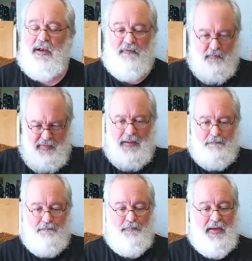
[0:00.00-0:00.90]
whatever.
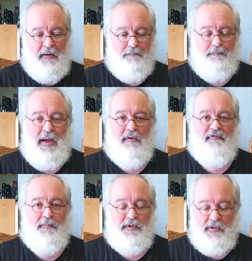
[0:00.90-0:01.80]
Big, big battery
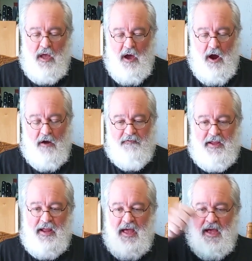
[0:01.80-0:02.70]
from his R
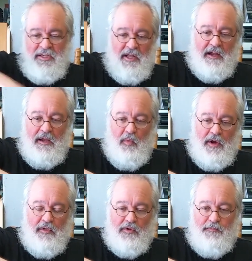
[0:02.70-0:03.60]
V. Stuck it in
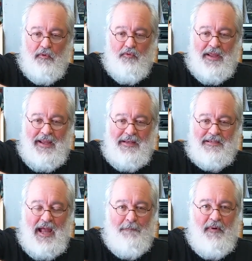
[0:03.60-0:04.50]
one of those marine
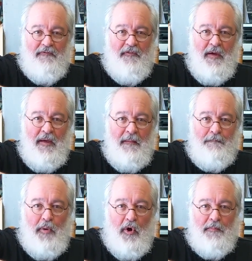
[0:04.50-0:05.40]
type of
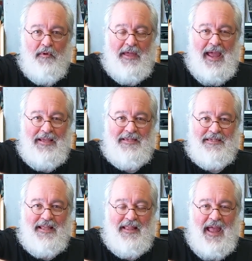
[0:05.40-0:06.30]
portable
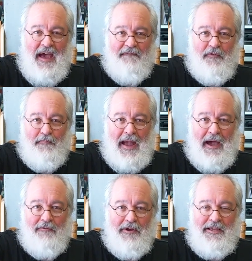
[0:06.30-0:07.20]
cases that they have for
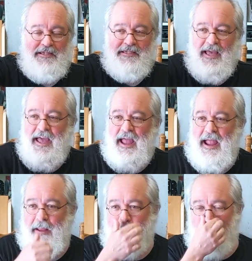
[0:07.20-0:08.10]
batteries,
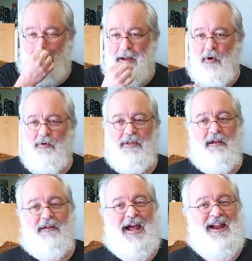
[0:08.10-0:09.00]
and made my own
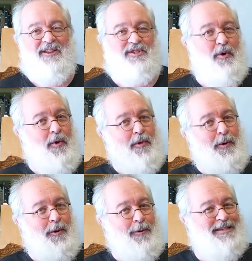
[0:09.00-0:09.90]
little kind of
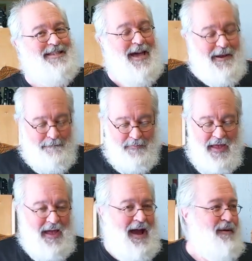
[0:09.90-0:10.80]
solar setup.
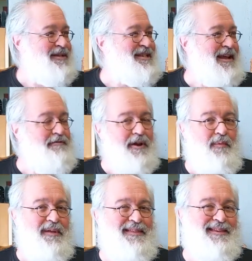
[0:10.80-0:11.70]
I was tinkering with